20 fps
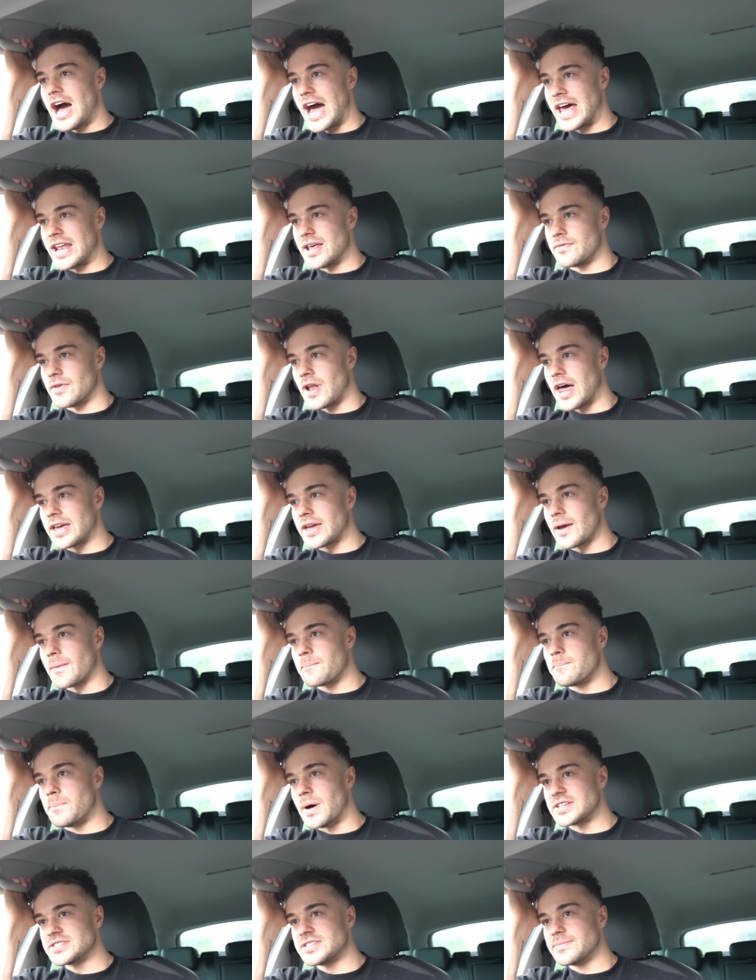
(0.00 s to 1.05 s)
and I've like
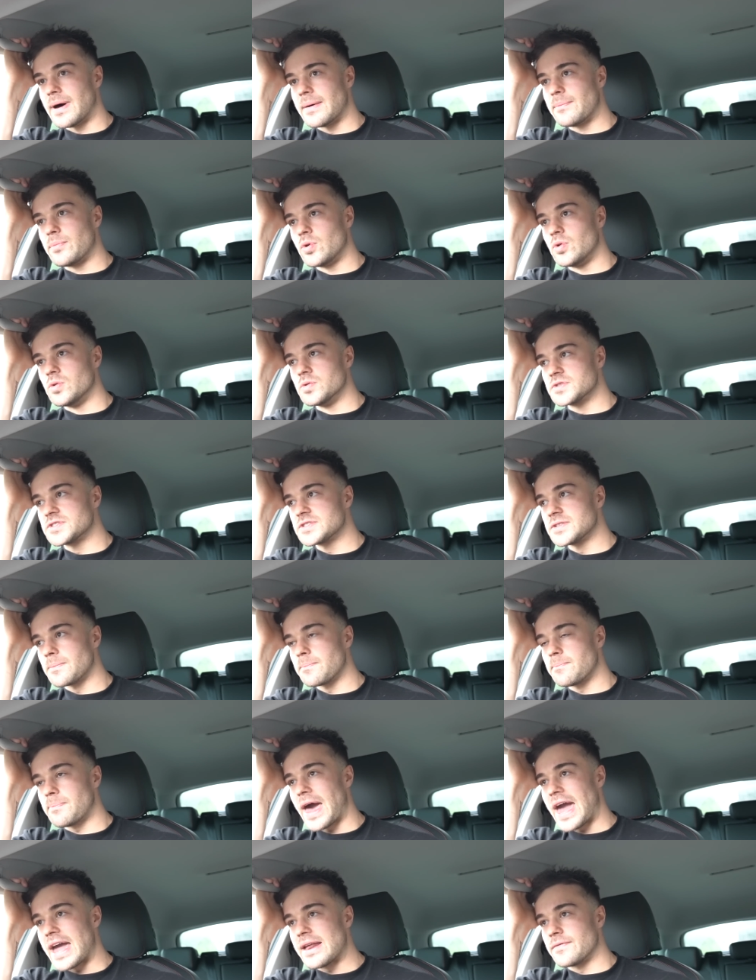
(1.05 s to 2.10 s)
busted my balls
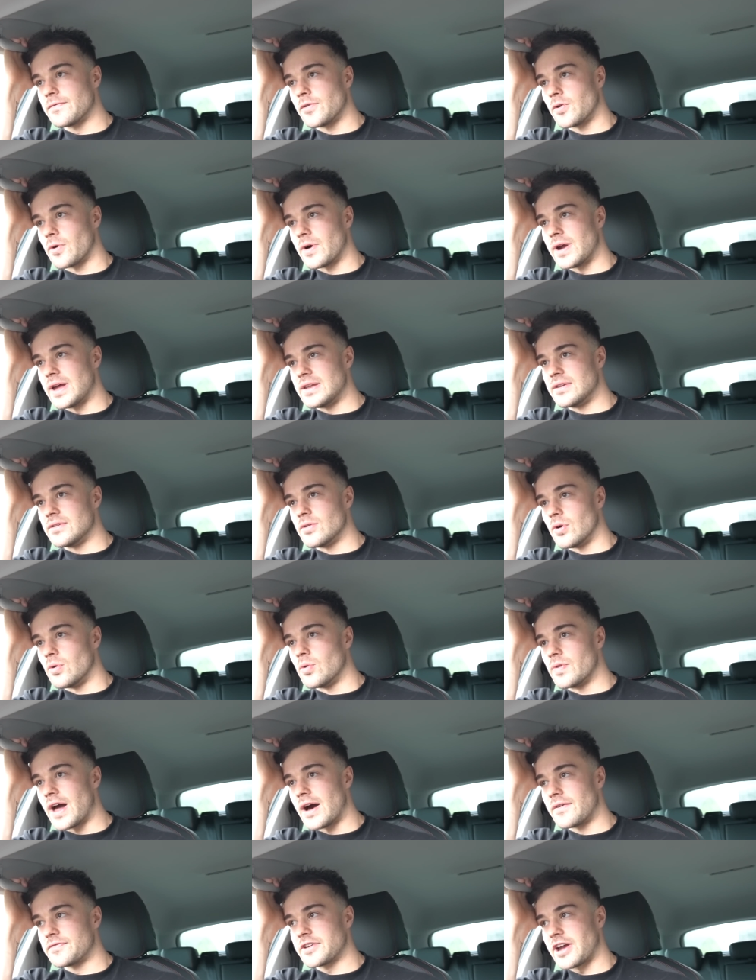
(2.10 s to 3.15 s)
paying for it and all
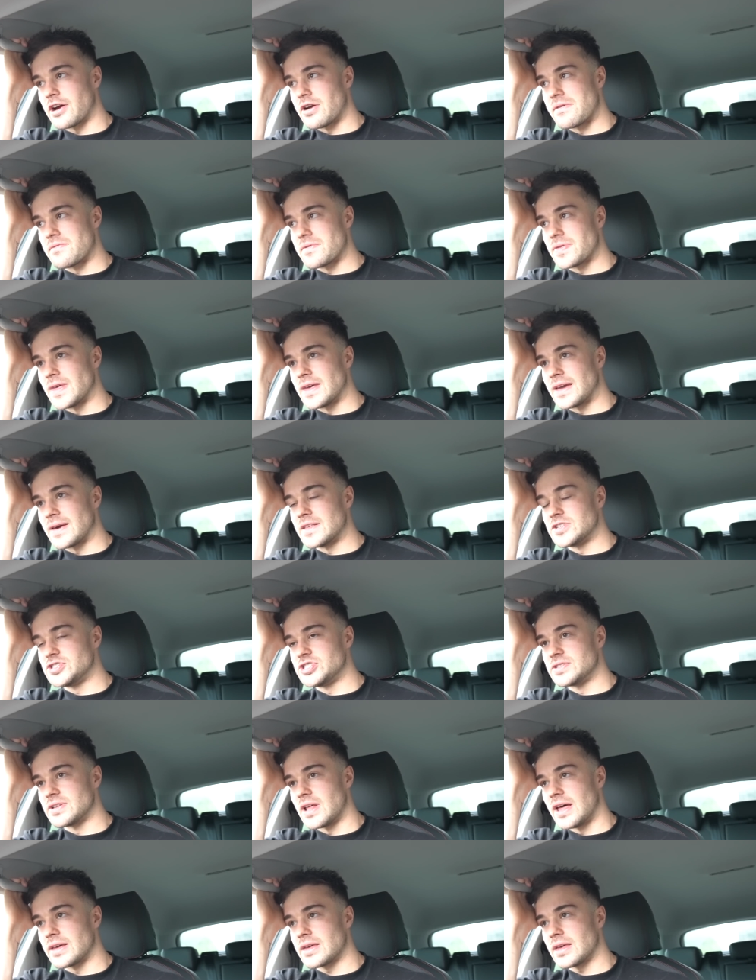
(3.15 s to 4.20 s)
the aftercare and everything, and then
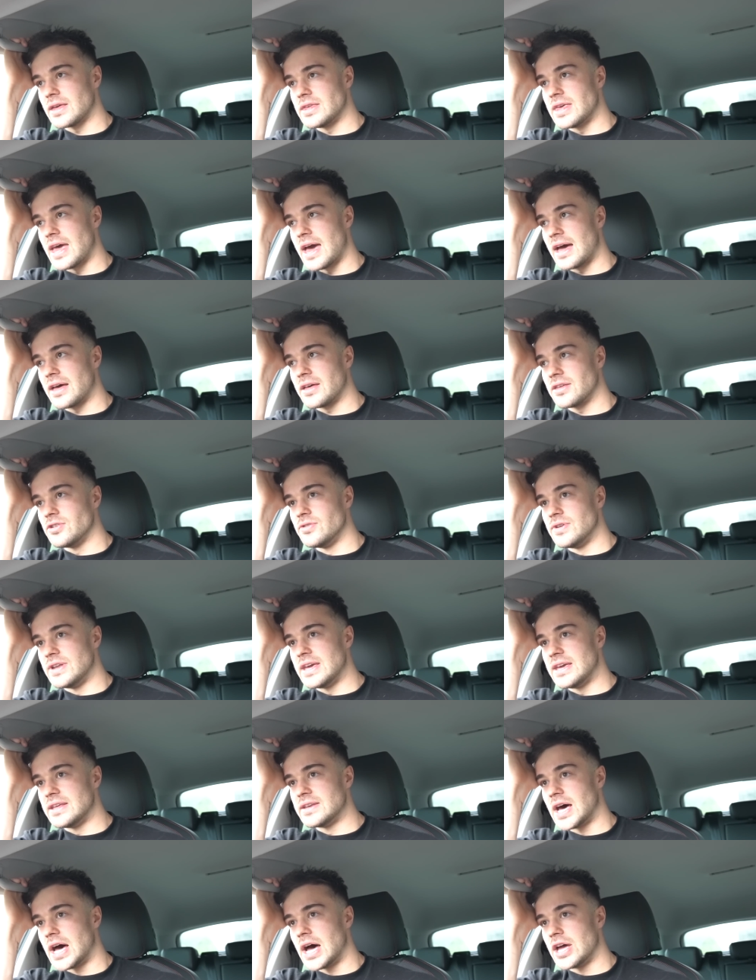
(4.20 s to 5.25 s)
she's like, yeah, you
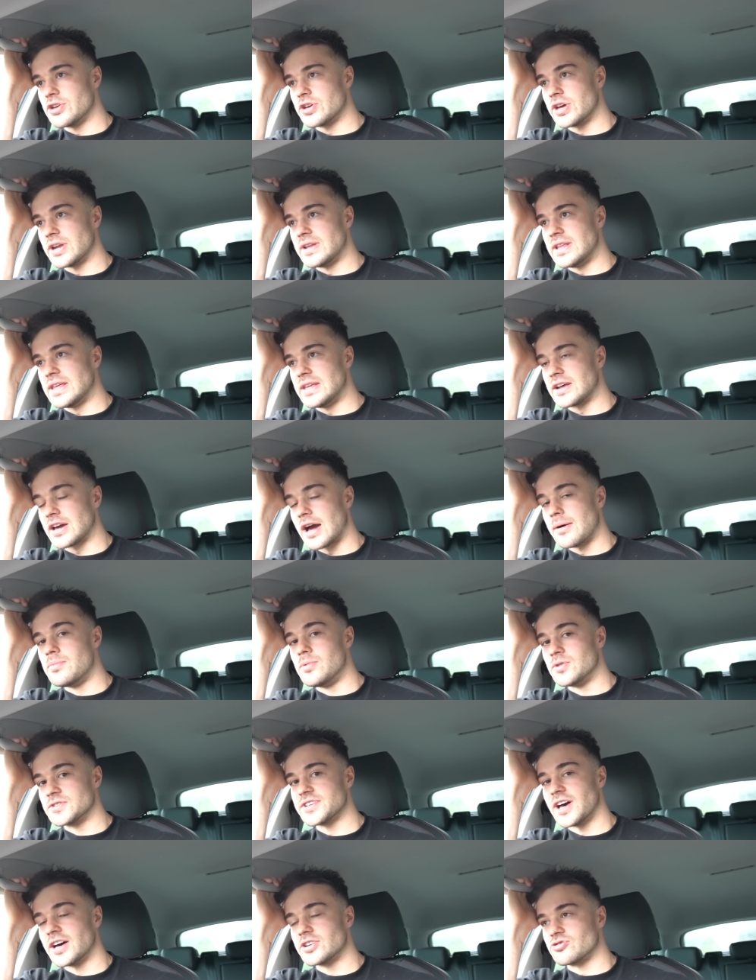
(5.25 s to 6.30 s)
need, uh, you're going to need a couple
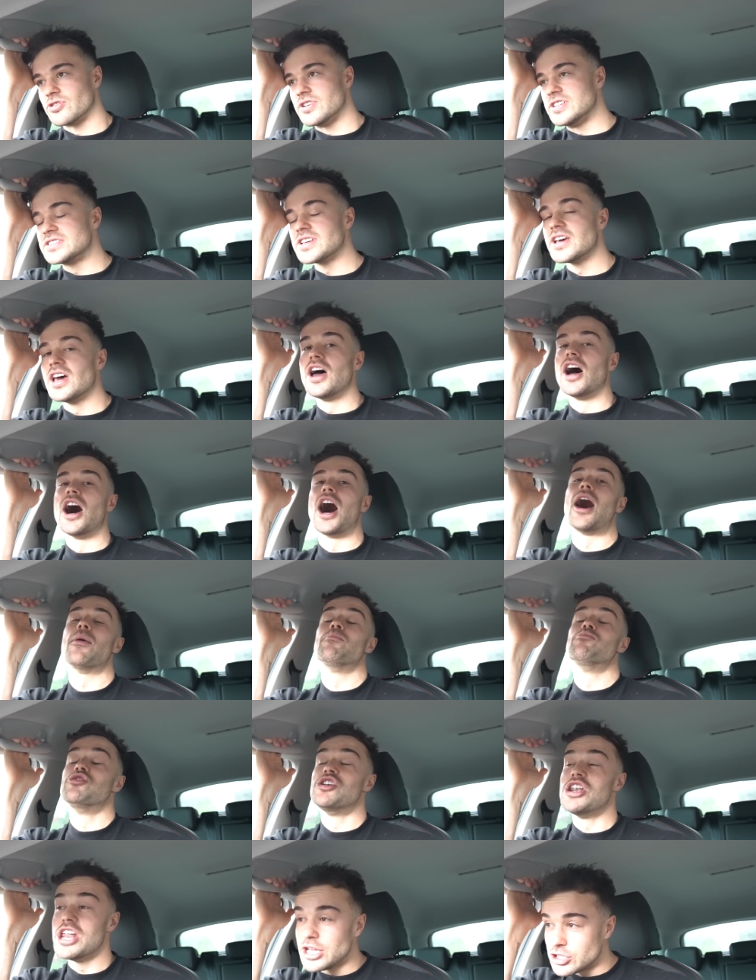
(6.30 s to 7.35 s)
more surgeries,
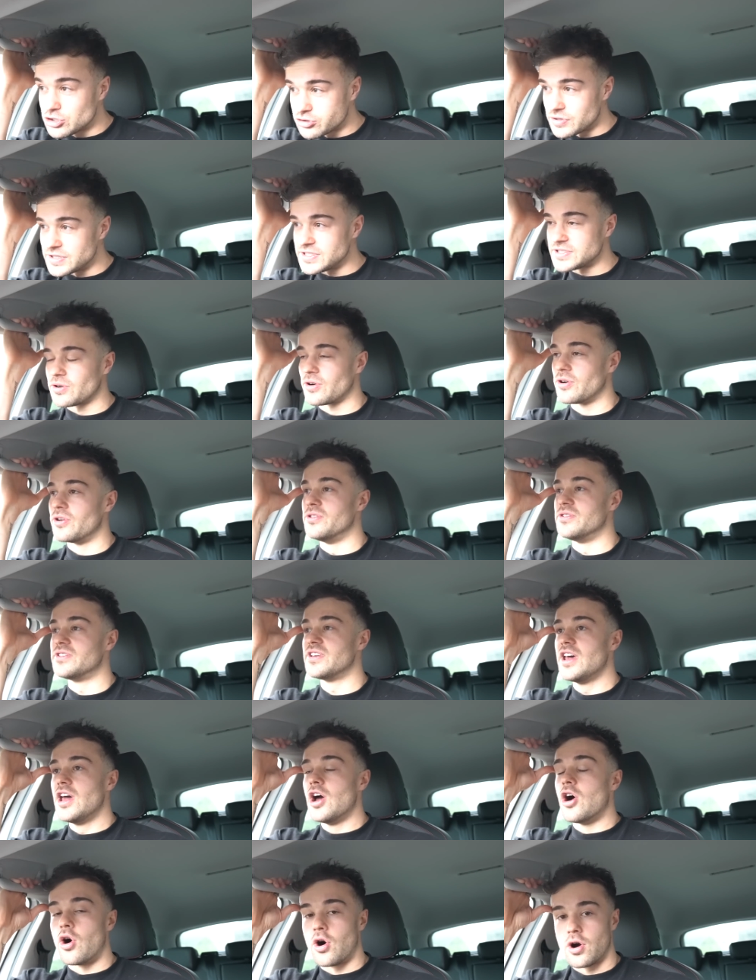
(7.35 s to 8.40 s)
I'm literally screwed.
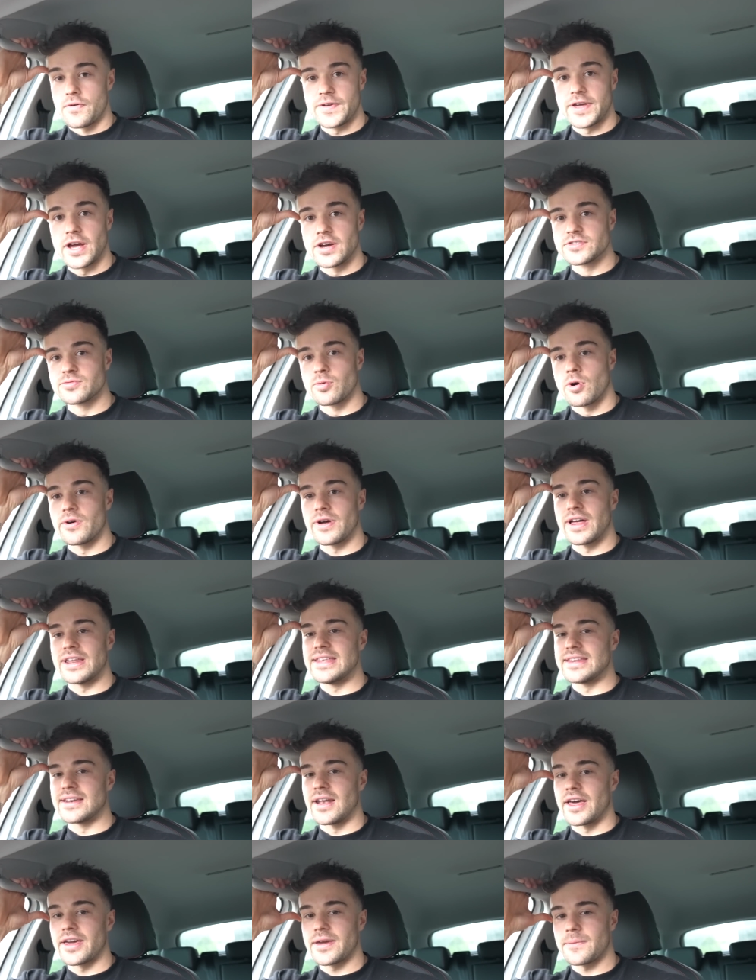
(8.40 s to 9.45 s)
Or if it goes wrong, I
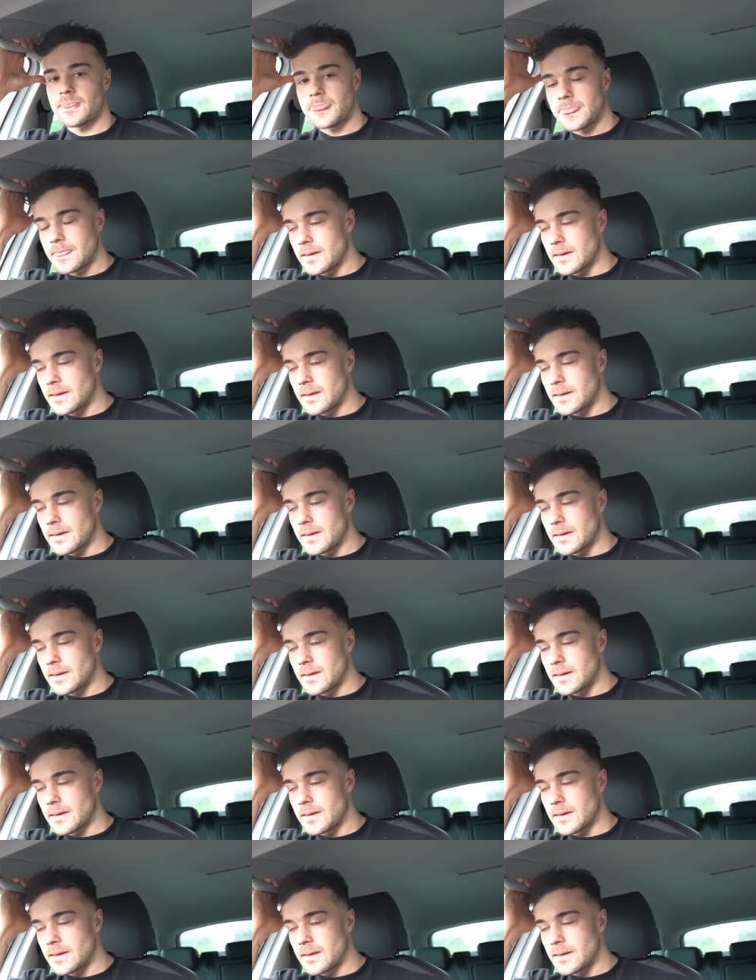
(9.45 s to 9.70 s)
need like